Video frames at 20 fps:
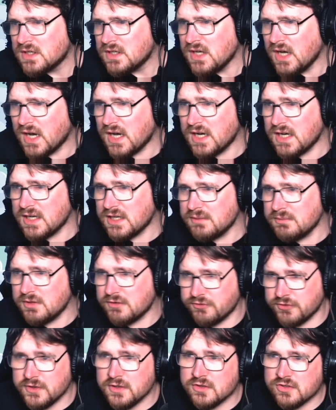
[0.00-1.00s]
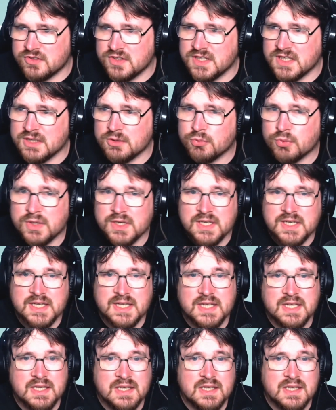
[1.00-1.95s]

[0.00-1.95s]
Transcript: Uh, the first thing really